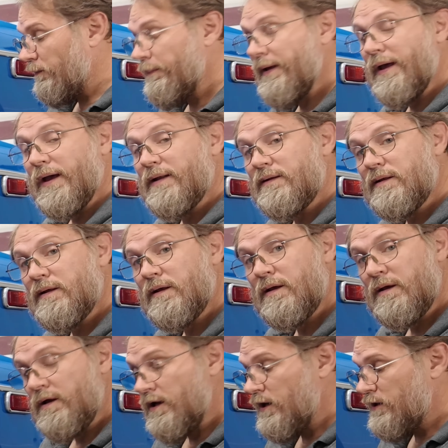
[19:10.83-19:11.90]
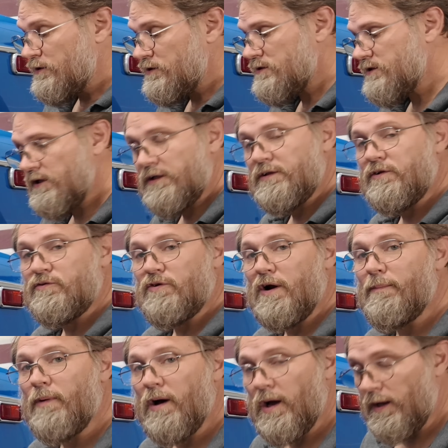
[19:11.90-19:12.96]
bit just to get the
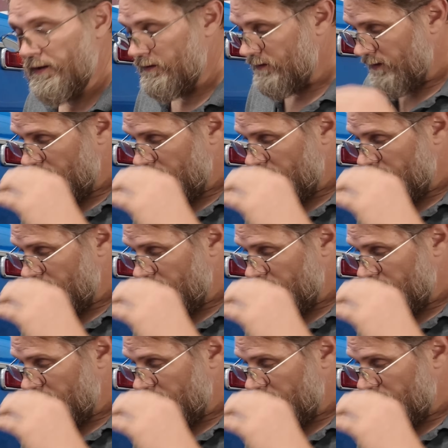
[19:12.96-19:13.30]
drum on.